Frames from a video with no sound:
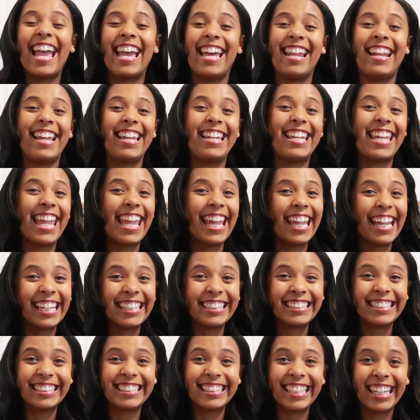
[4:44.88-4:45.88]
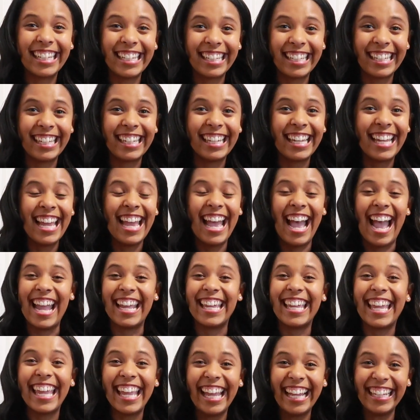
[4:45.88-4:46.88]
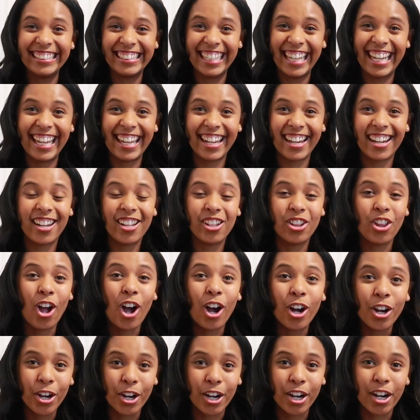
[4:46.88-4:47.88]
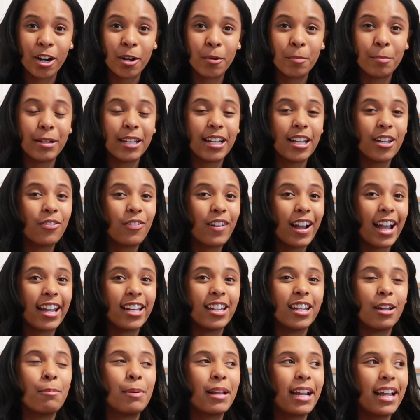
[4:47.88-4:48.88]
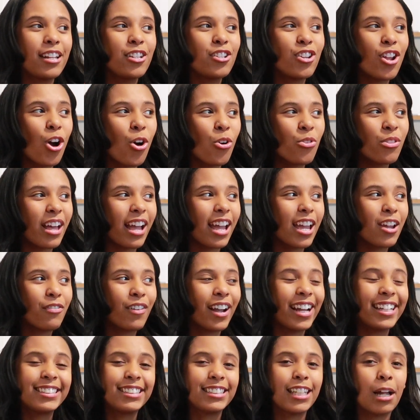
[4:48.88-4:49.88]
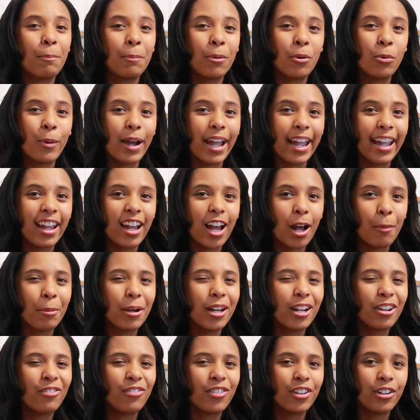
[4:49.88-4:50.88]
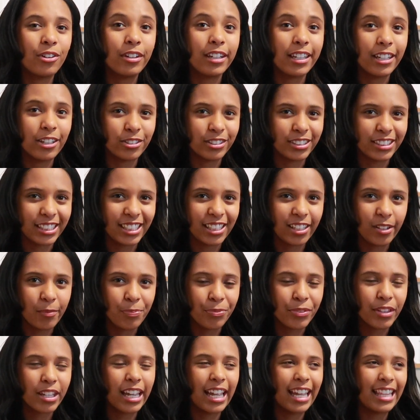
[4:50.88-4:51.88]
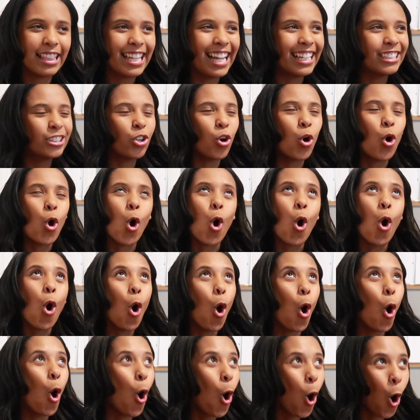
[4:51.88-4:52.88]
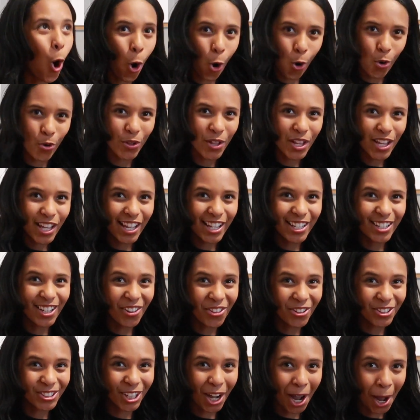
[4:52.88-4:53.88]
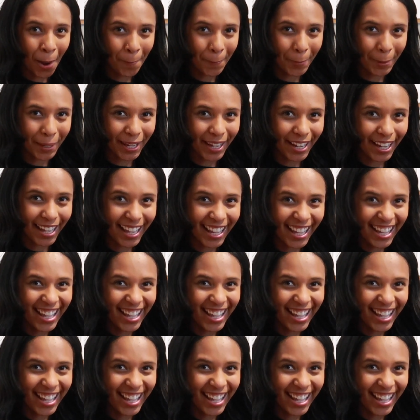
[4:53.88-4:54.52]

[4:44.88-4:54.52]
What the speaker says: and I can't study, I can't take it any longer, but I know that if I step away, I'm going to feel guilty. And that's a whole another topic.